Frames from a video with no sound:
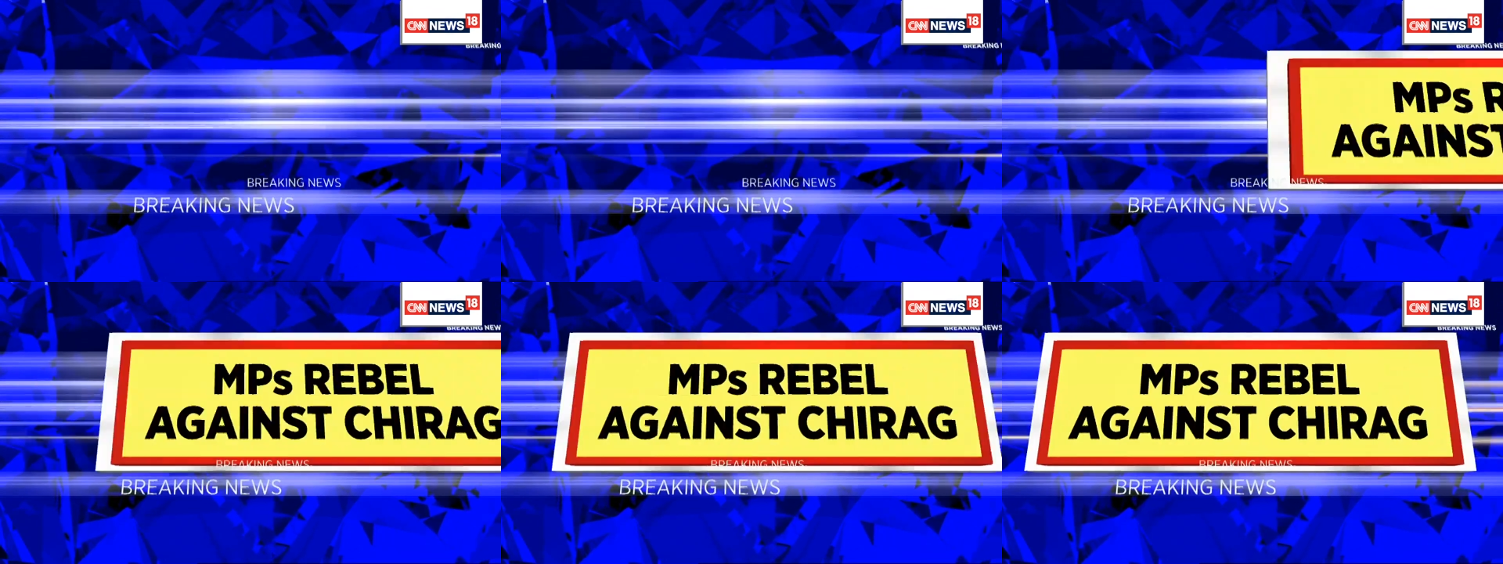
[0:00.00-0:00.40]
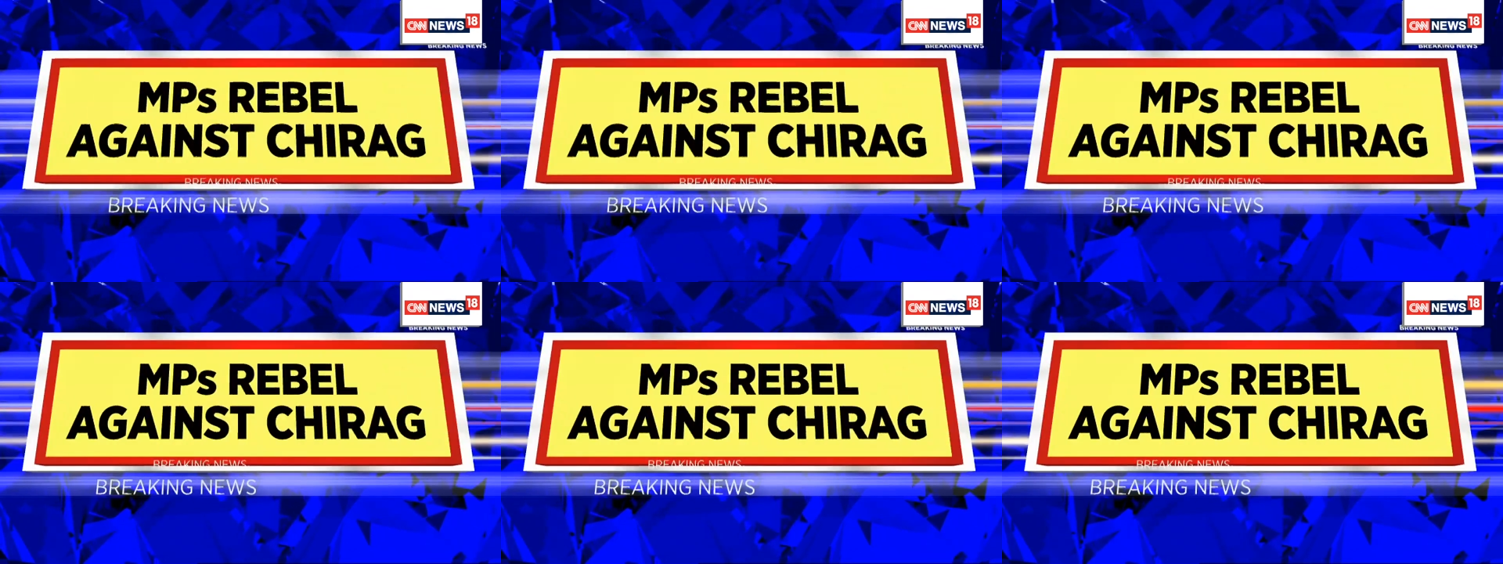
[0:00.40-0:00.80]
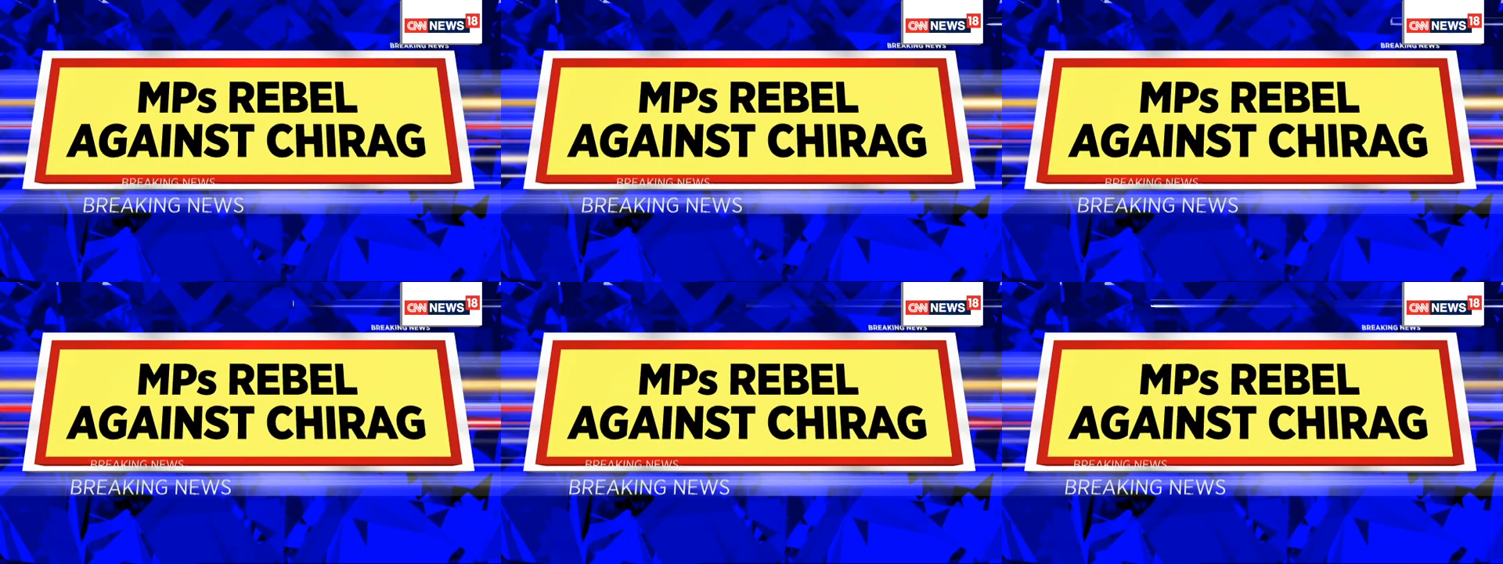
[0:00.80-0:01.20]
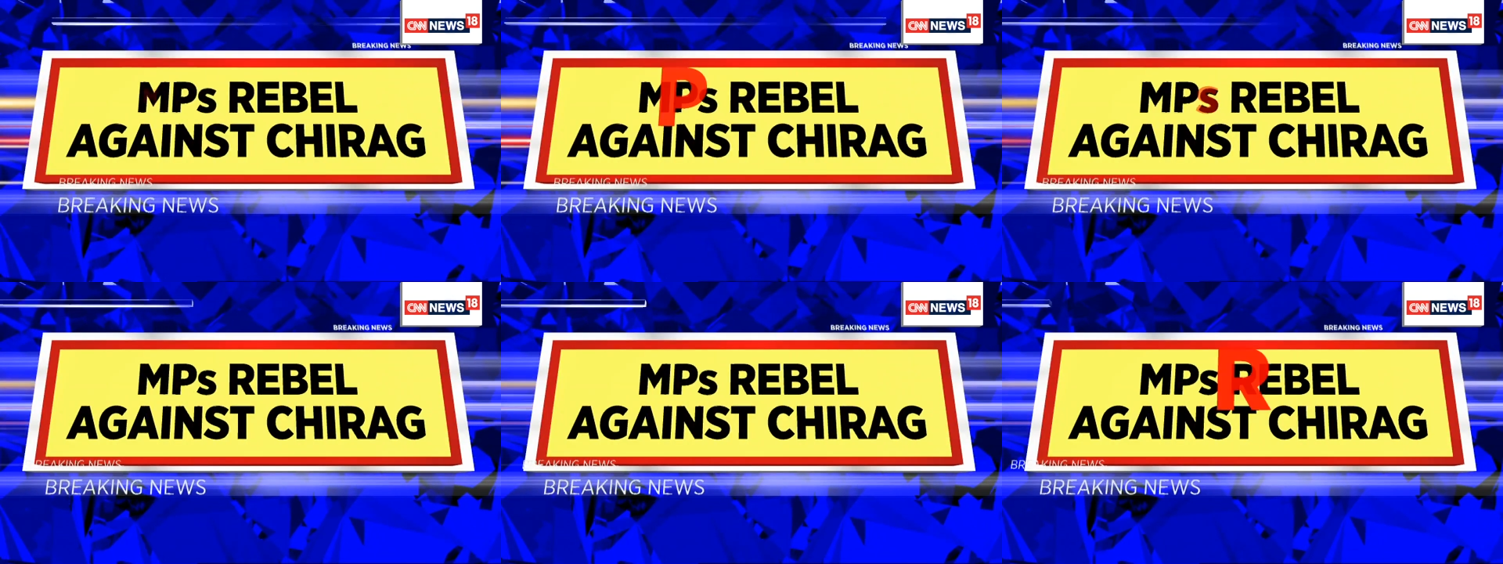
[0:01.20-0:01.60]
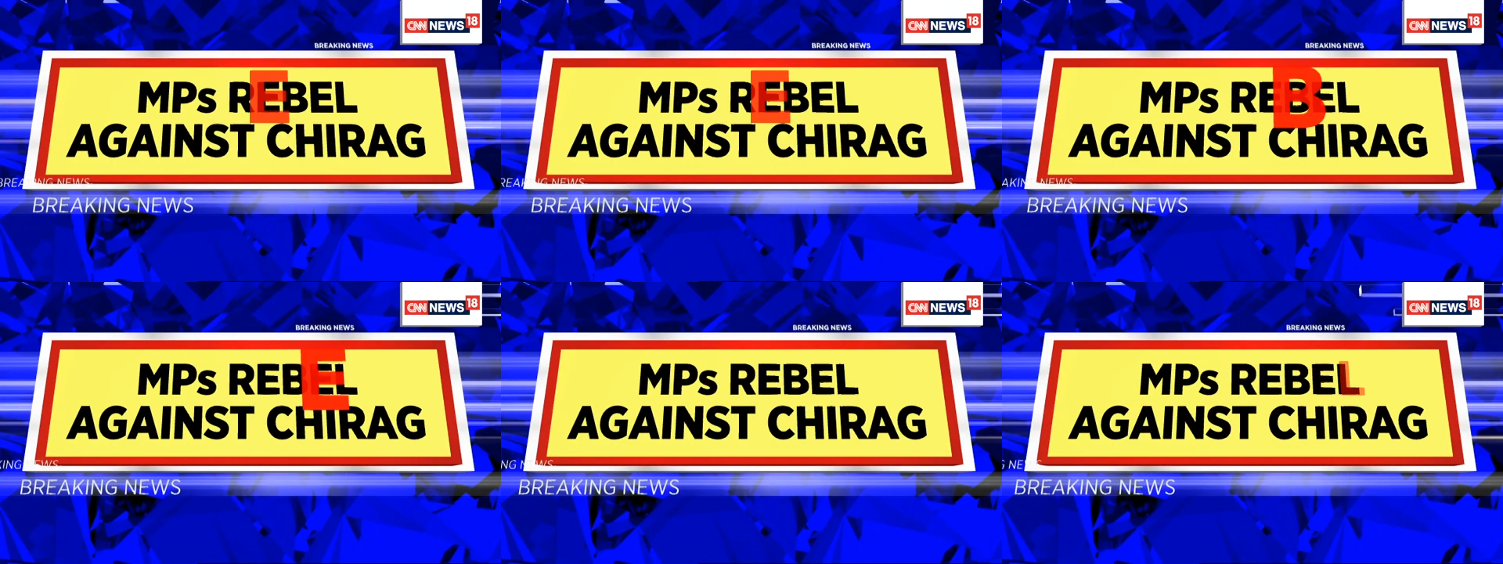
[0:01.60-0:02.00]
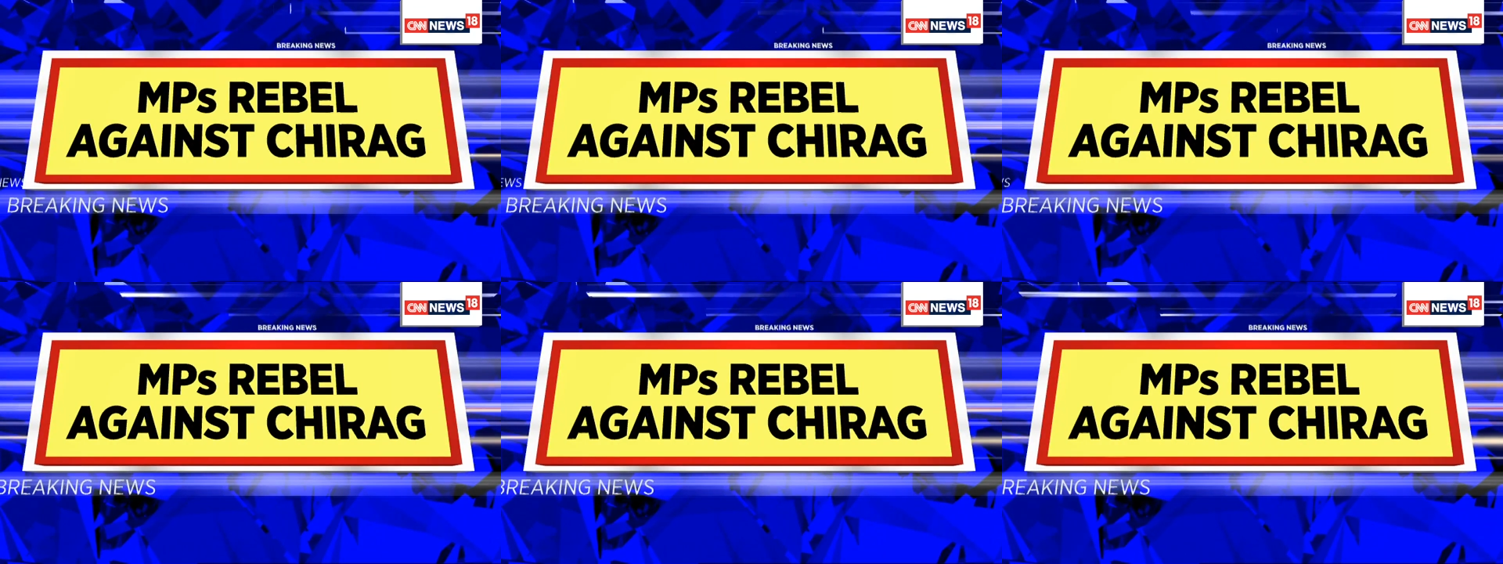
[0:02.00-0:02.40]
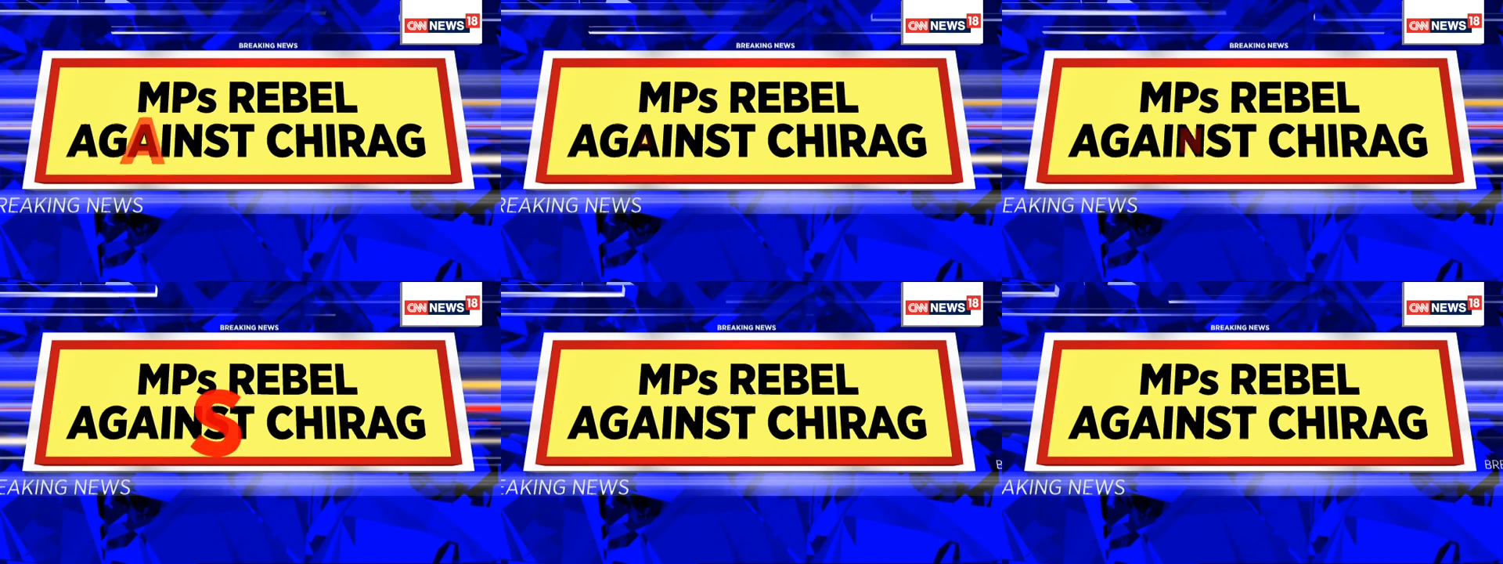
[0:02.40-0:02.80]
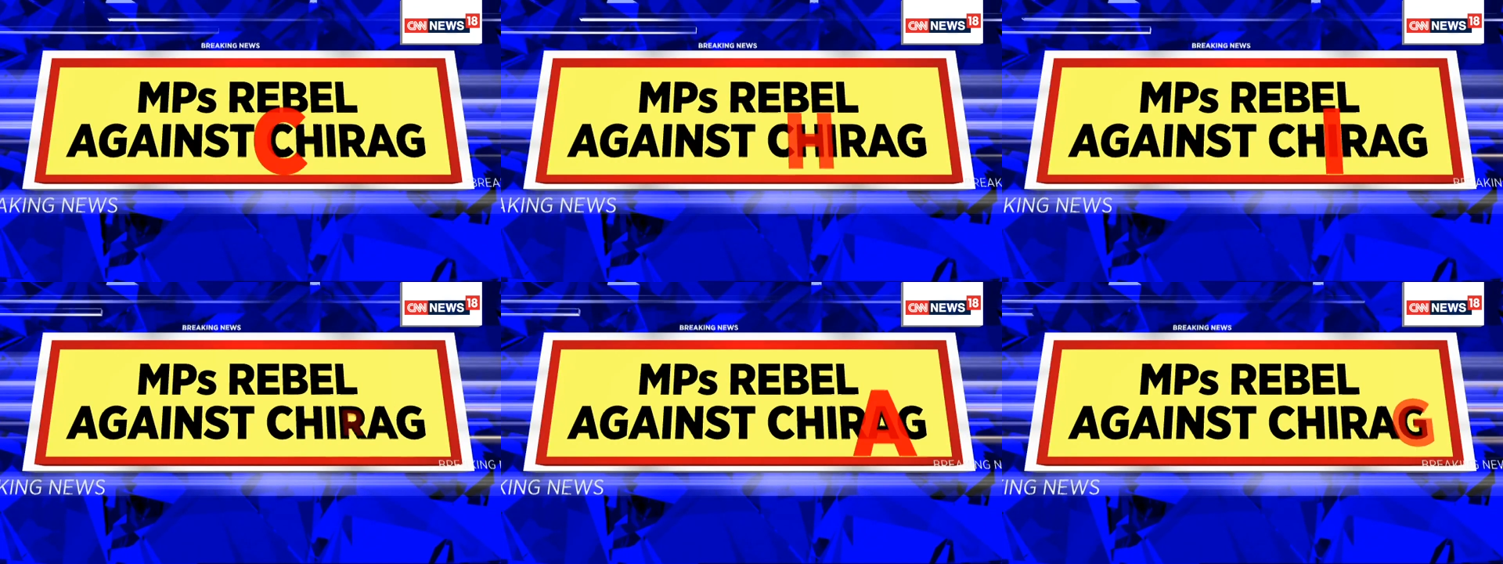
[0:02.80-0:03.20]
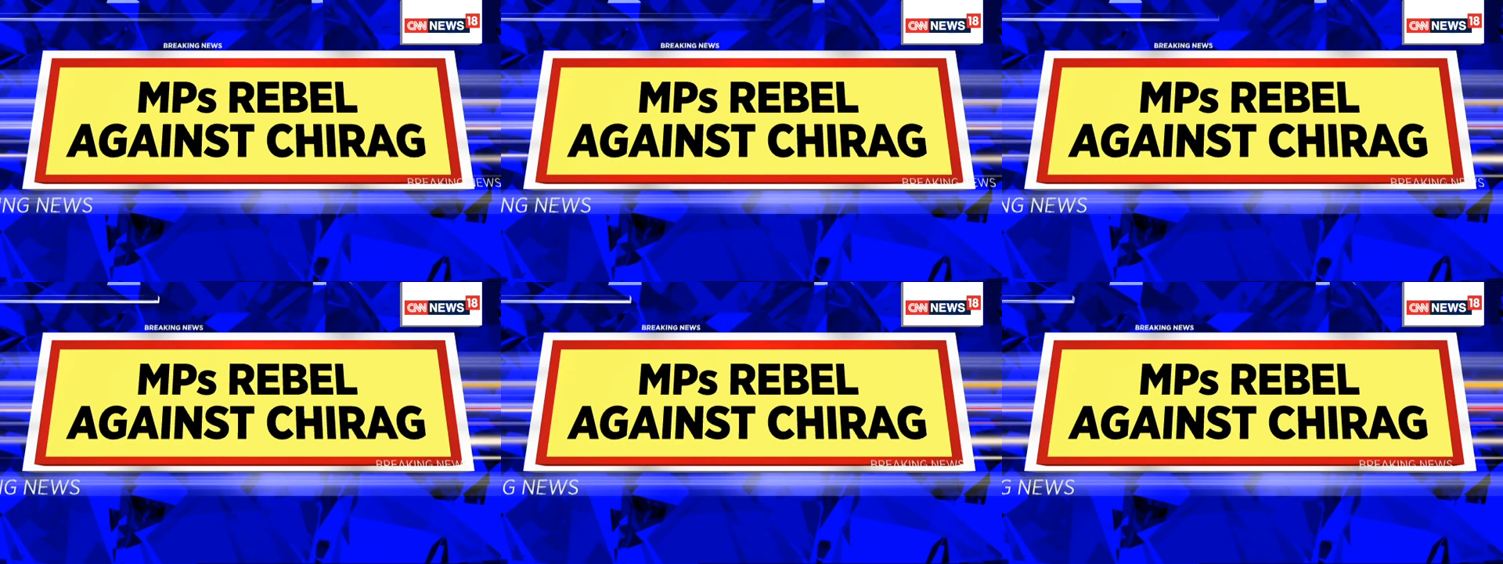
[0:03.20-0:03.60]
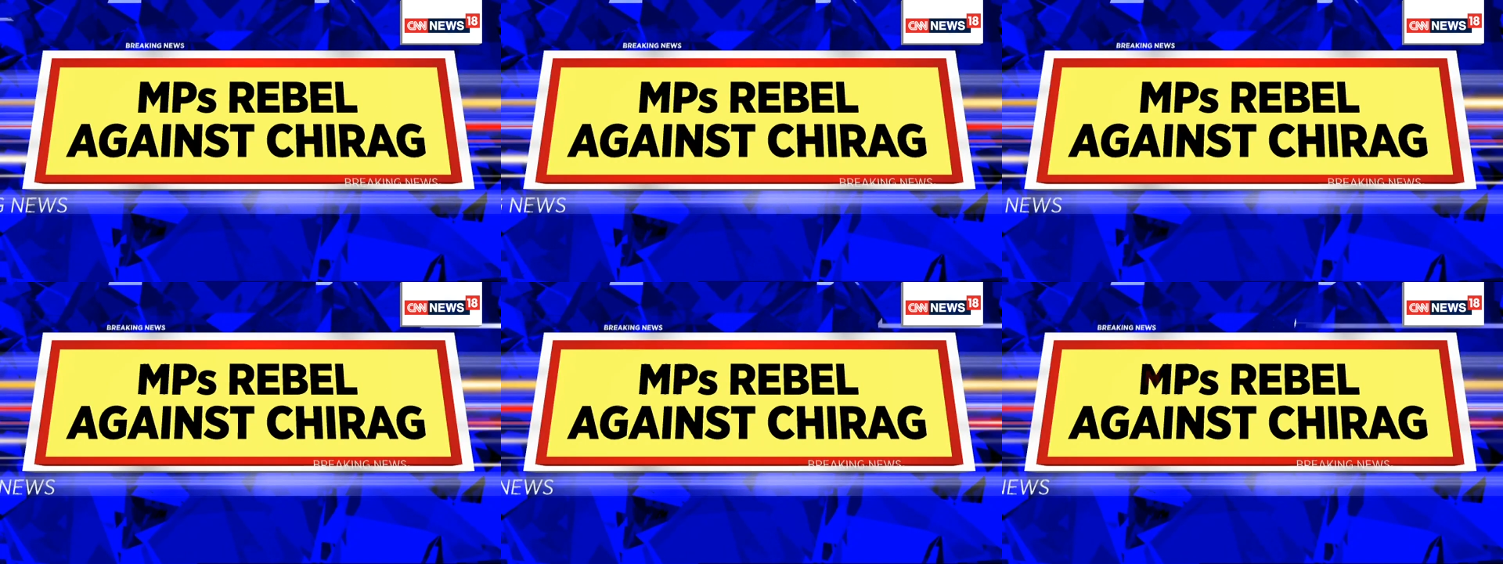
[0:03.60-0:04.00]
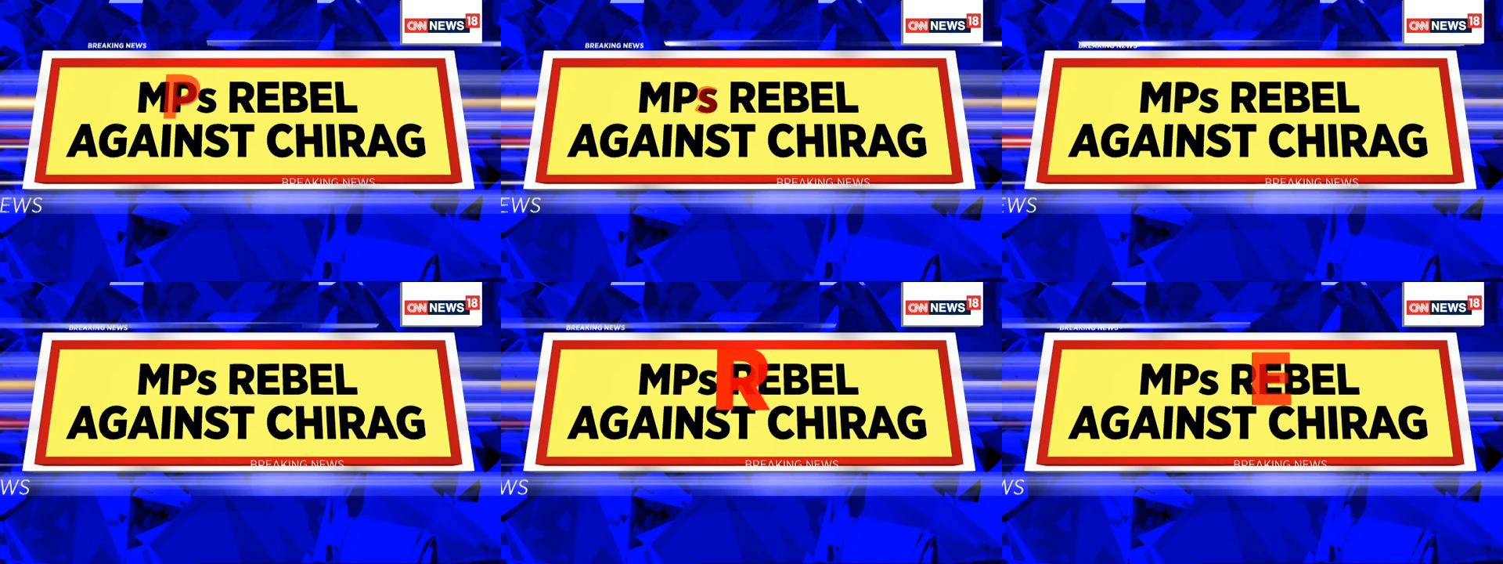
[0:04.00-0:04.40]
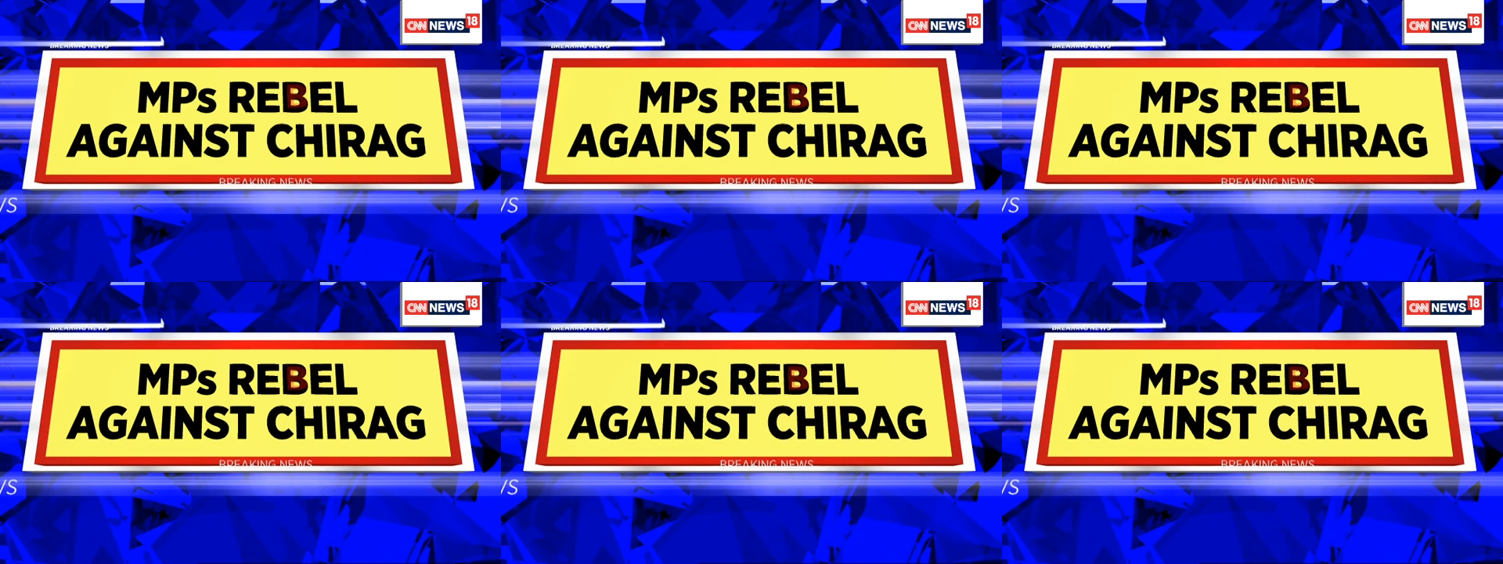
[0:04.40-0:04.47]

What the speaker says: Nobody's mouth can be seen.